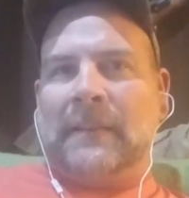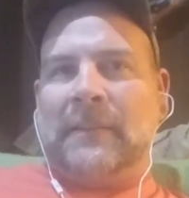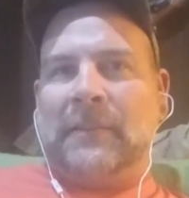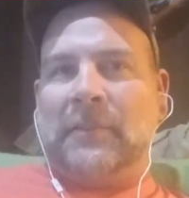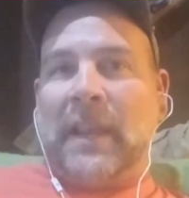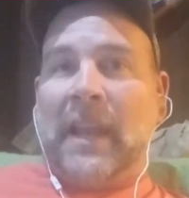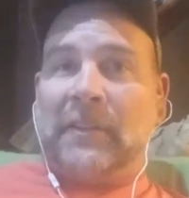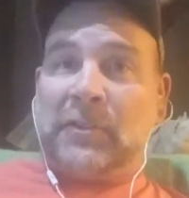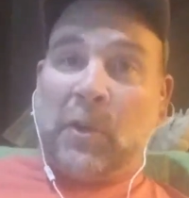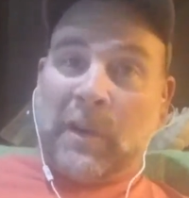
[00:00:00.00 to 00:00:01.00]
you can't
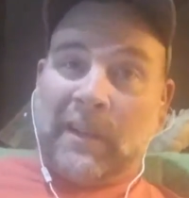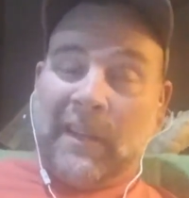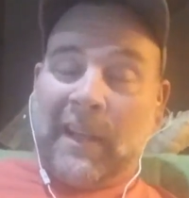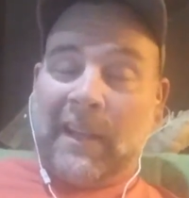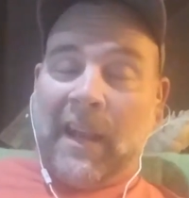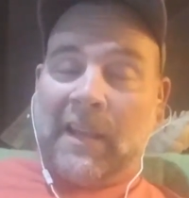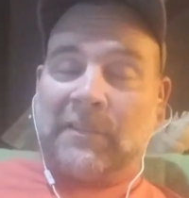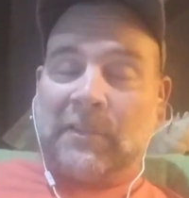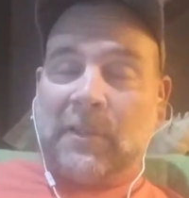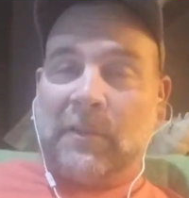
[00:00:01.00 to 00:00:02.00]
soak it like an
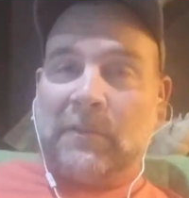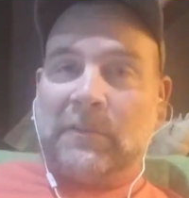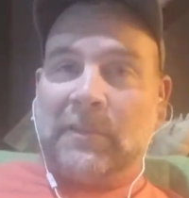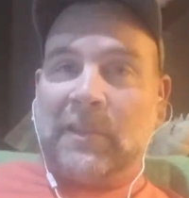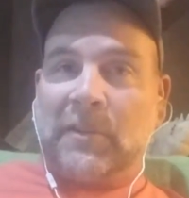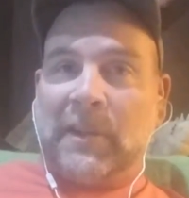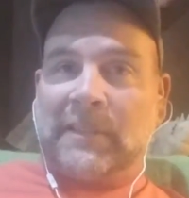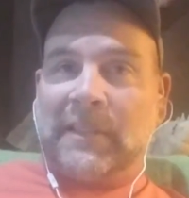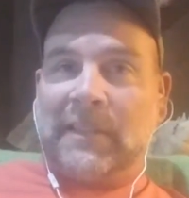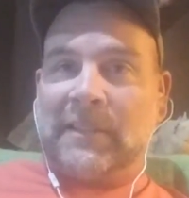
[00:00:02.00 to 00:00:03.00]
acetone to
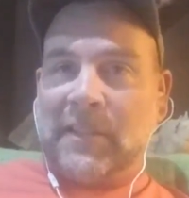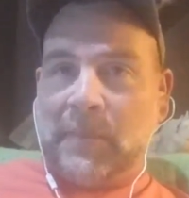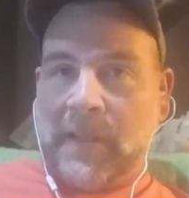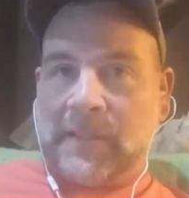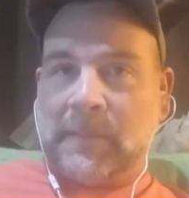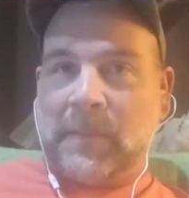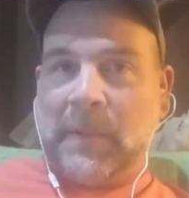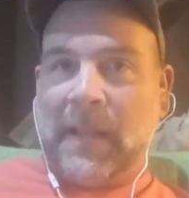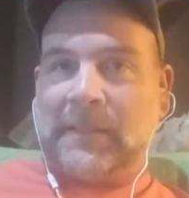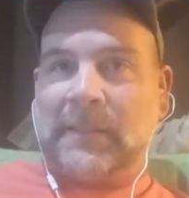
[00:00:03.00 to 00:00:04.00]
degrease it because it'll mess up the
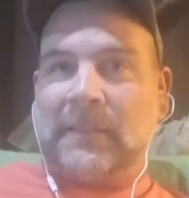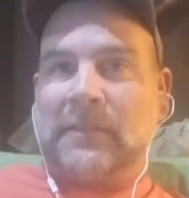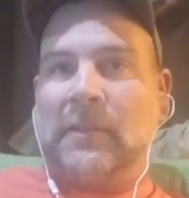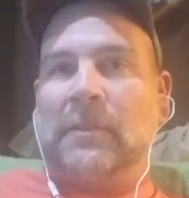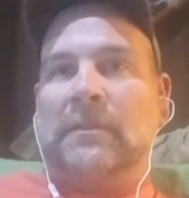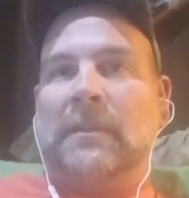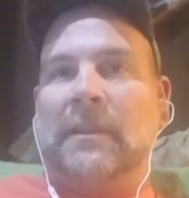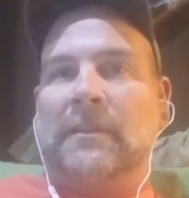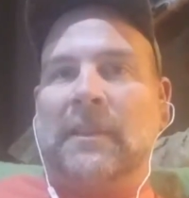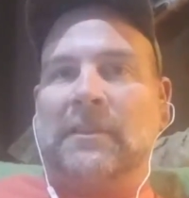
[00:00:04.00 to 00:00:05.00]
plastic. So
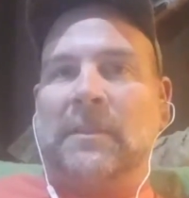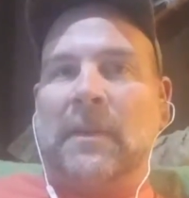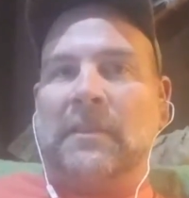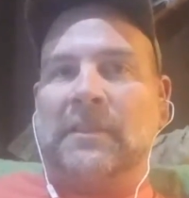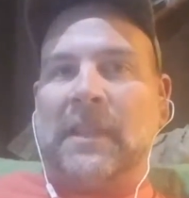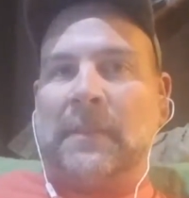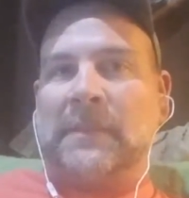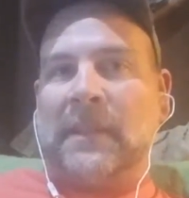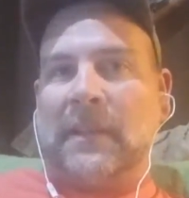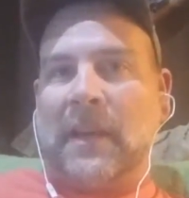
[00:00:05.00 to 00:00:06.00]
there's some other steps
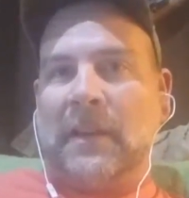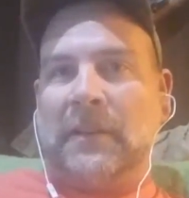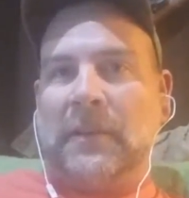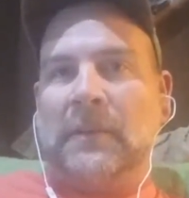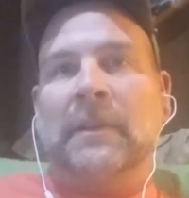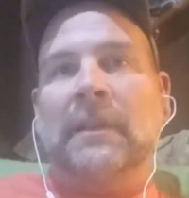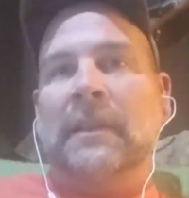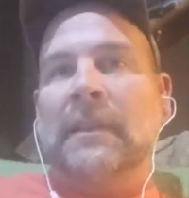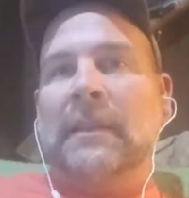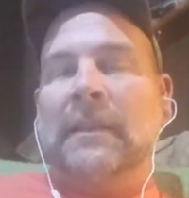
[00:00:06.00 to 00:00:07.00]
that you got to do.
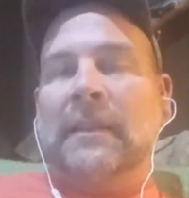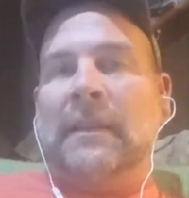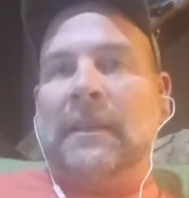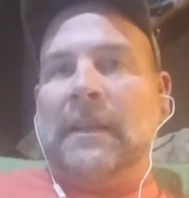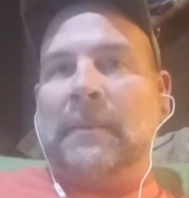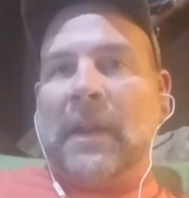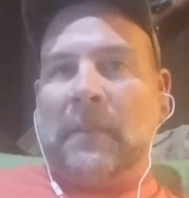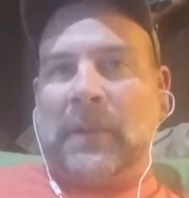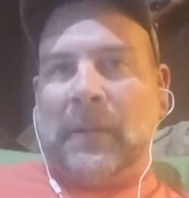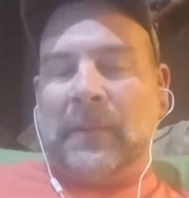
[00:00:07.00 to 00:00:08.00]
But
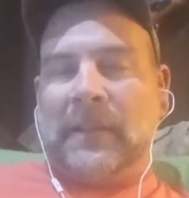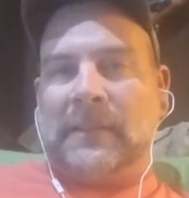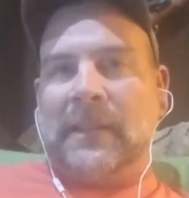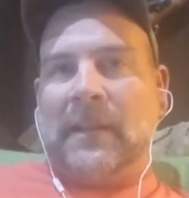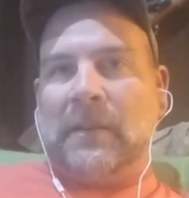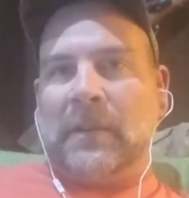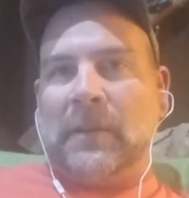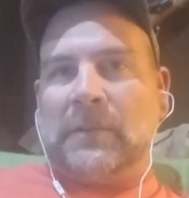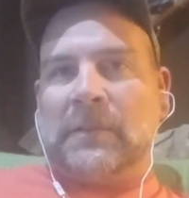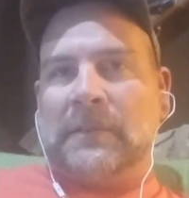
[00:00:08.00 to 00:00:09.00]
I'll play with it and see how it
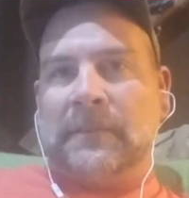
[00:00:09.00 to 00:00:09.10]
goes.